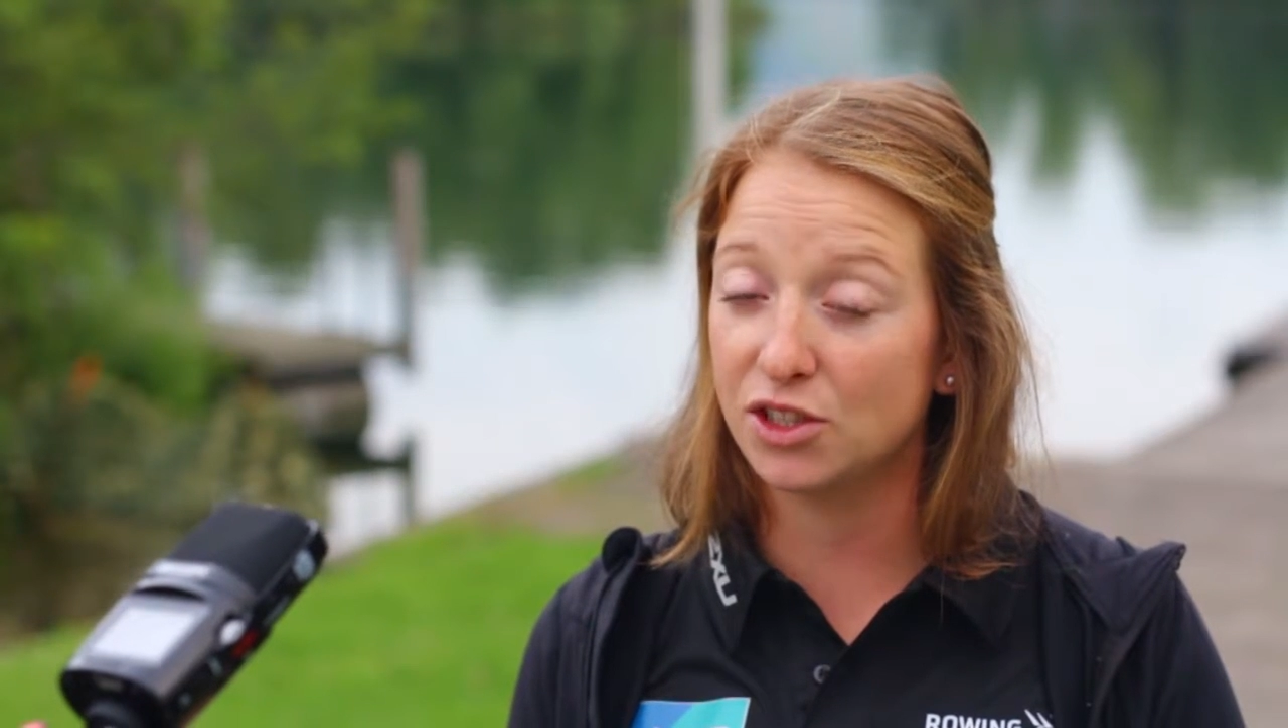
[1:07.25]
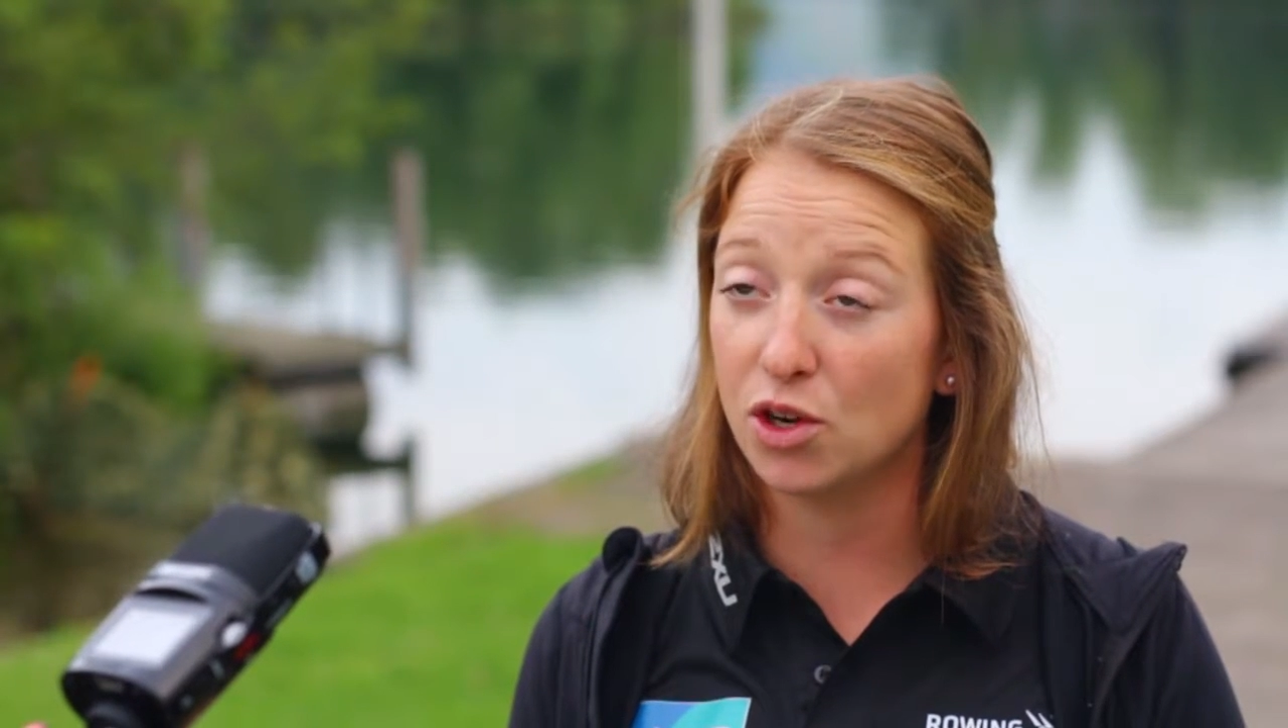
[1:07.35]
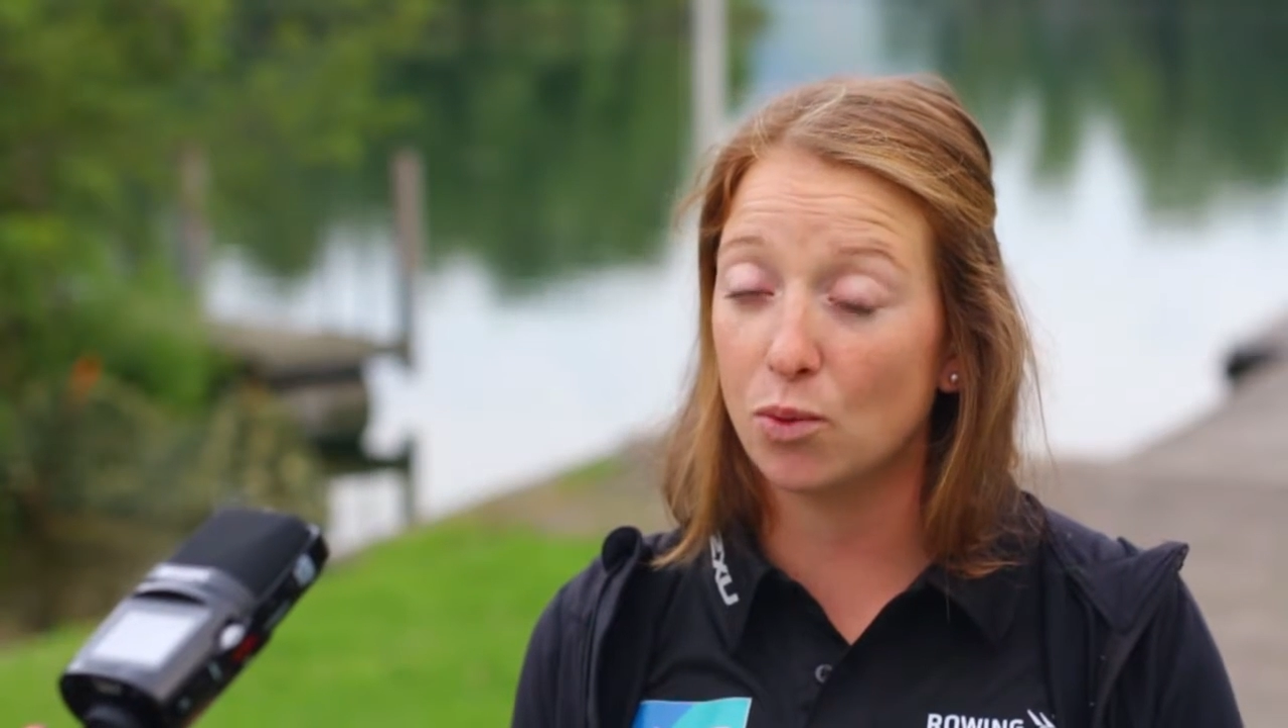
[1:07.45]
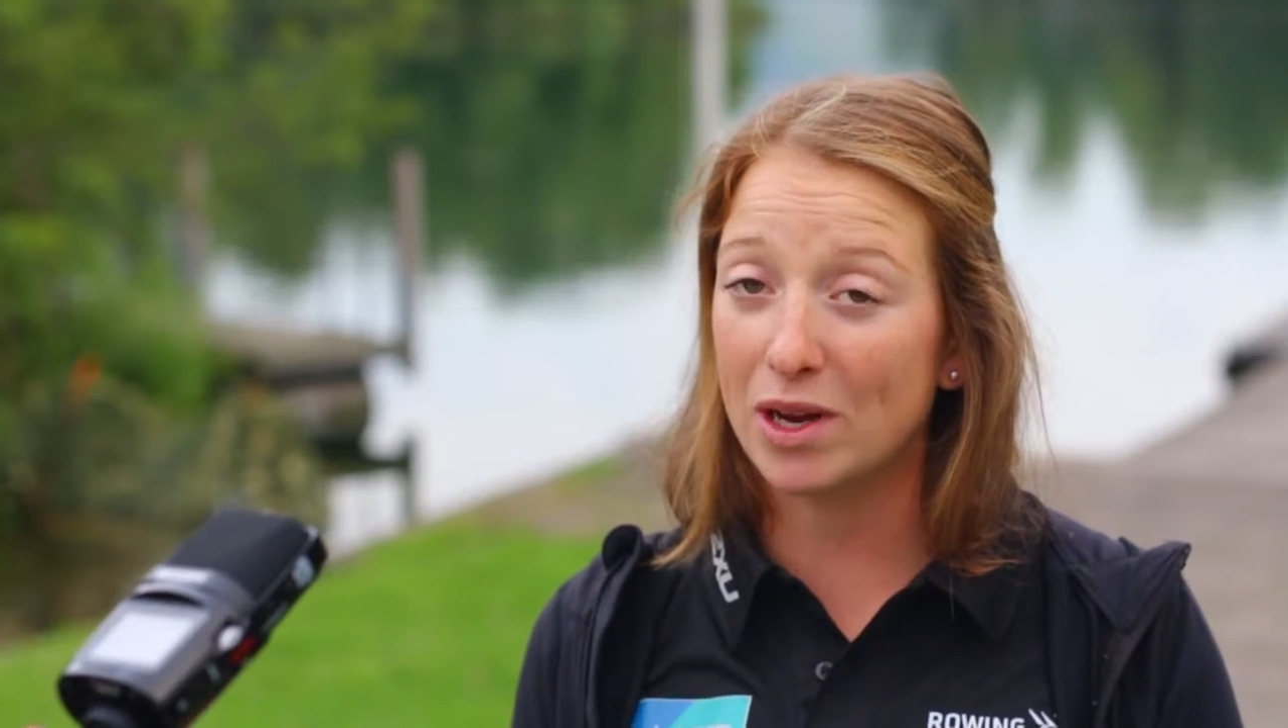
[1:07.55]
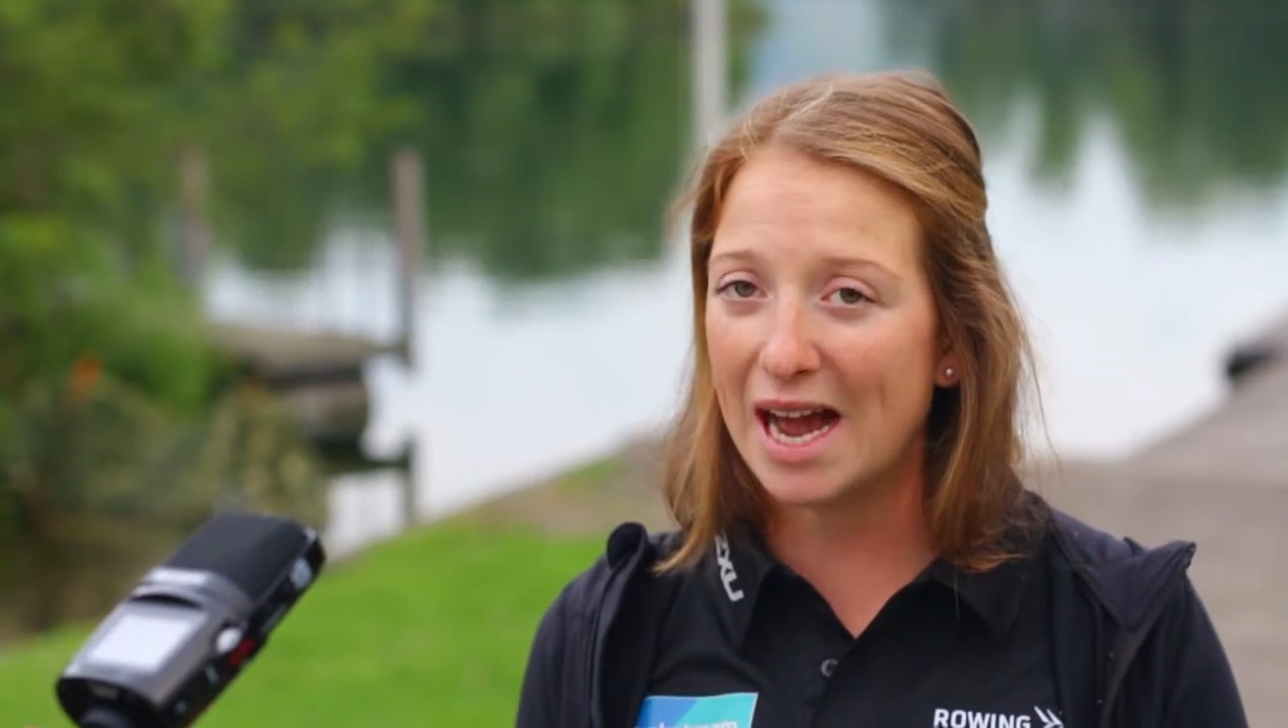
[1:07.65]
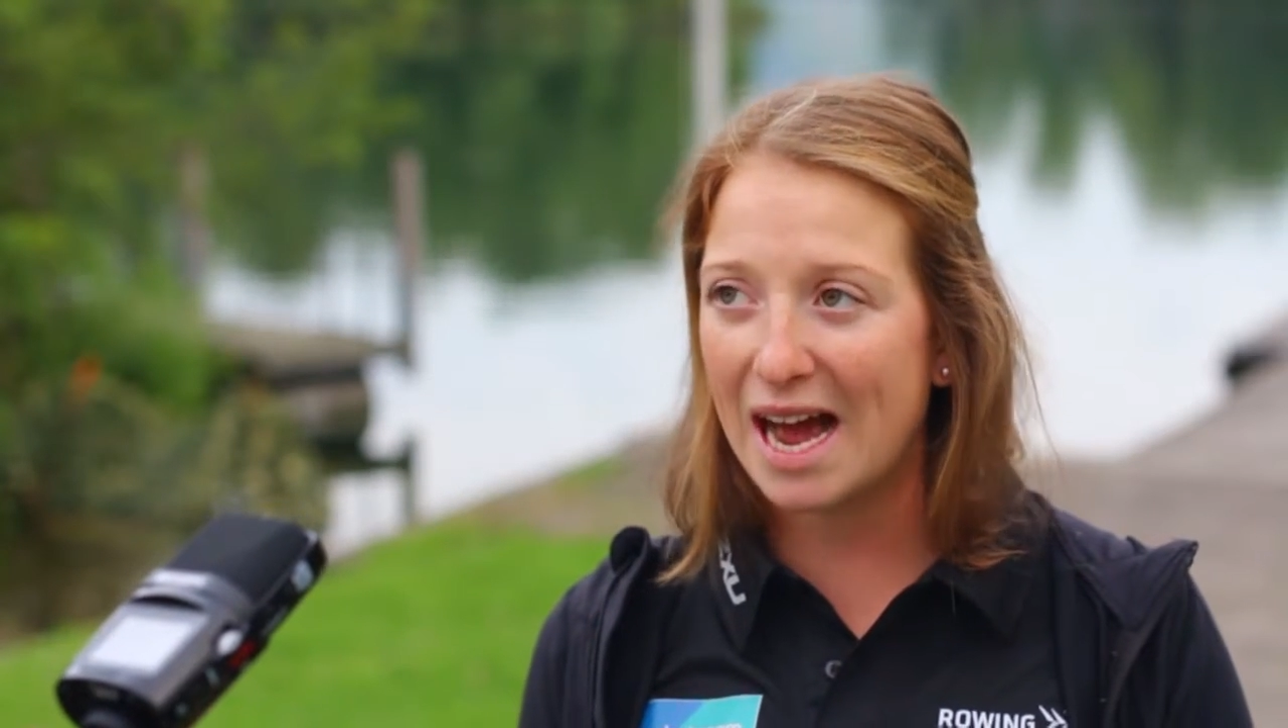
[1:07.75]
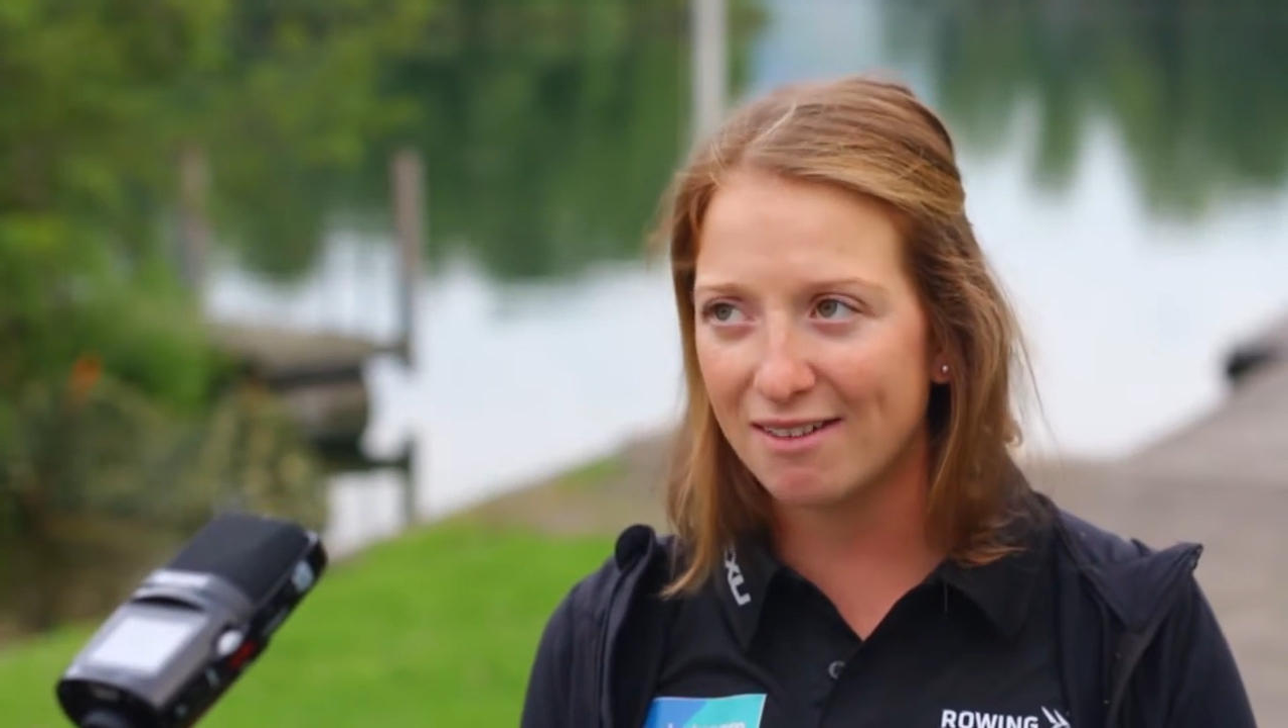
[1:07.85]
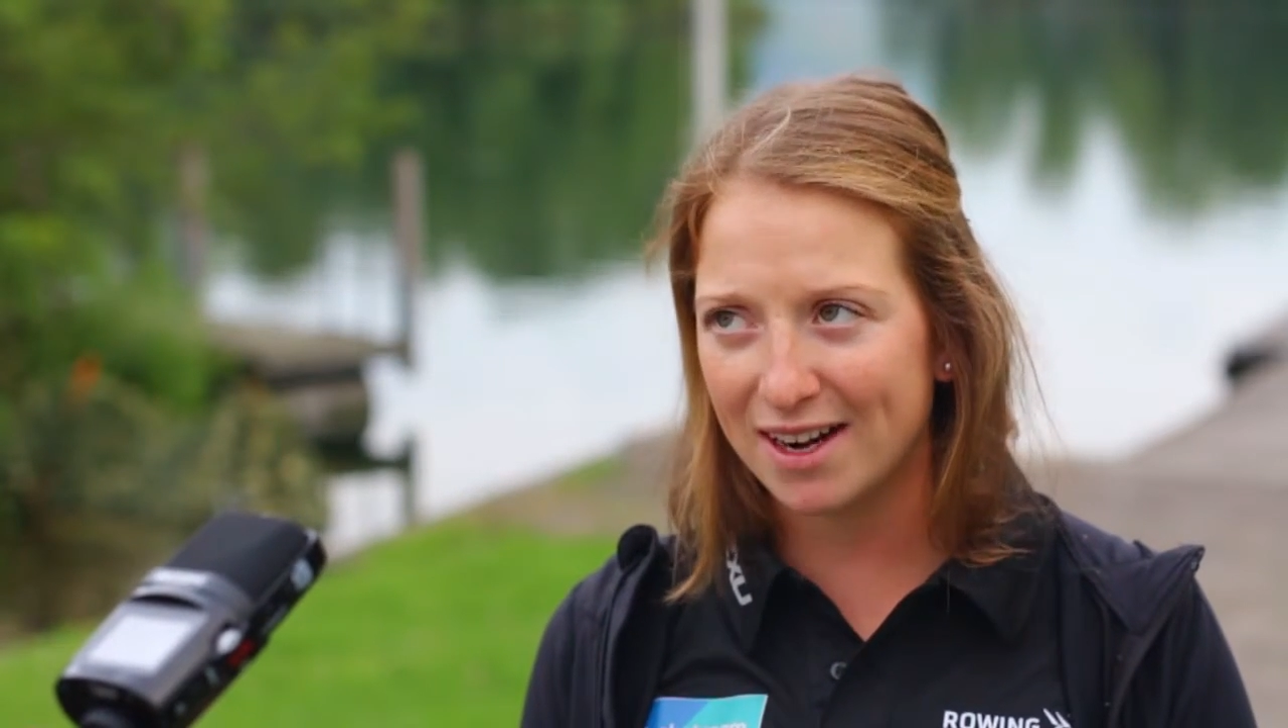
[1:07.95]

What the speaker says: you know, we are